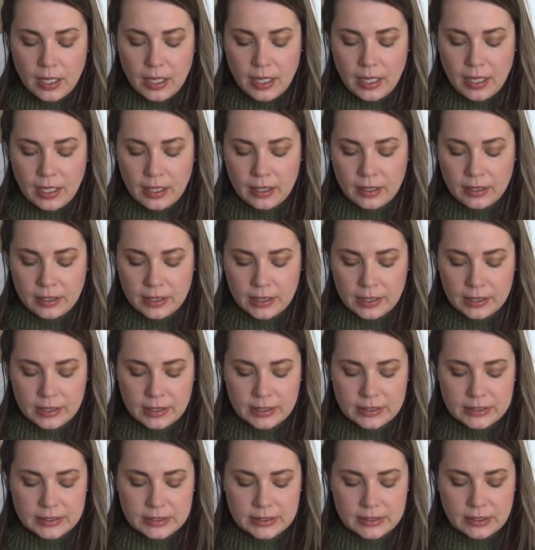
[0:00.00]
And
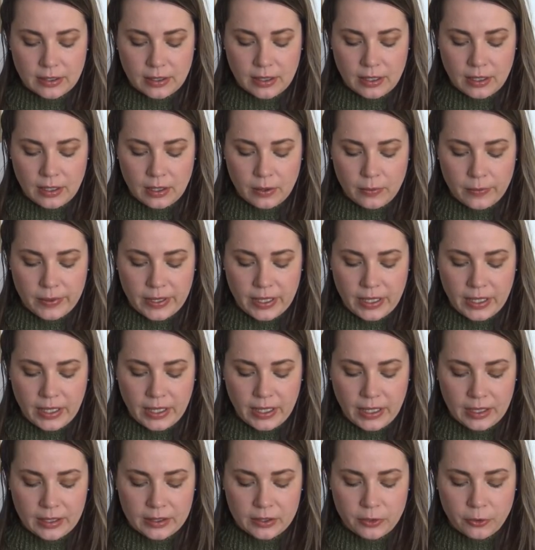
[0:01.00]
this is the
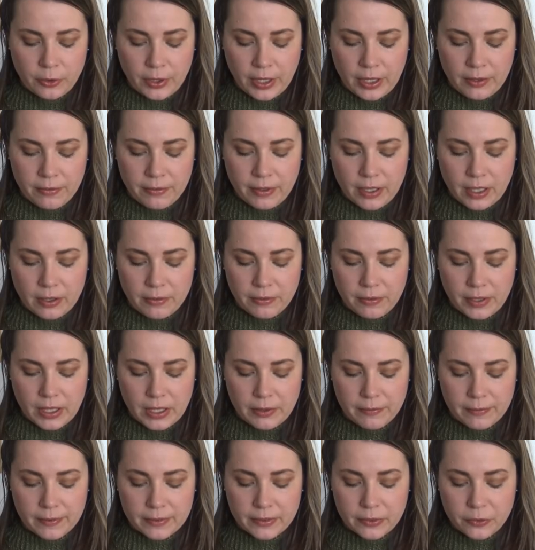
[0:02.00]
colorway
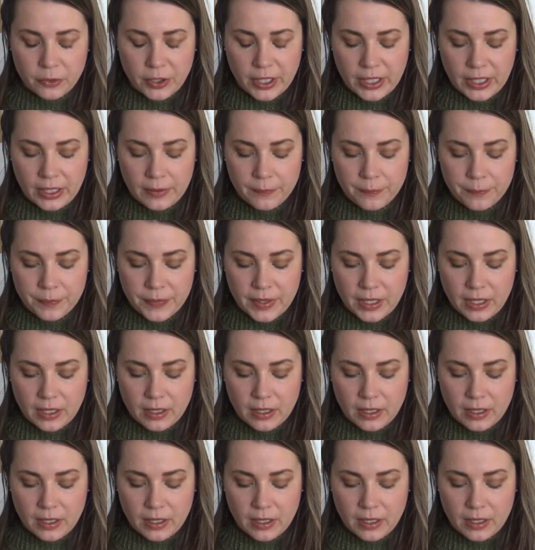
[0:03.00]
3553.